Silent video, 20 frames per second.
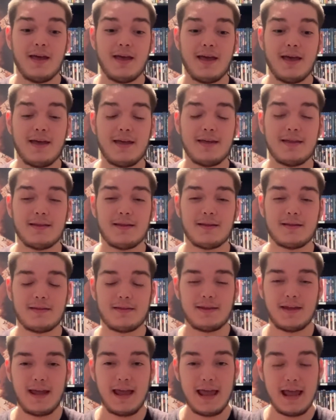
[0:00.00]
And
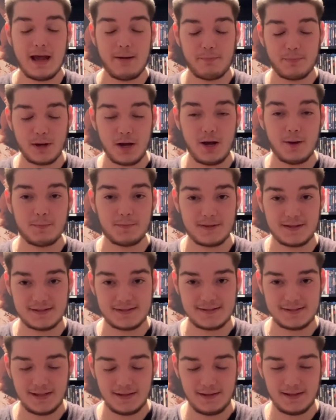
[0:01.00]
to amp up the
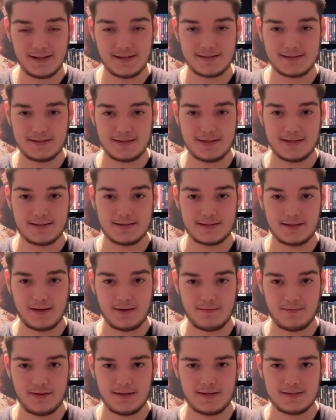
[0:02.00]
silliness
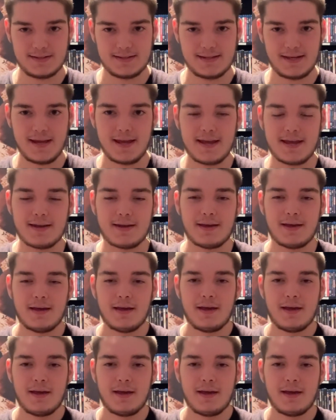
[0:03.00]
of this scene,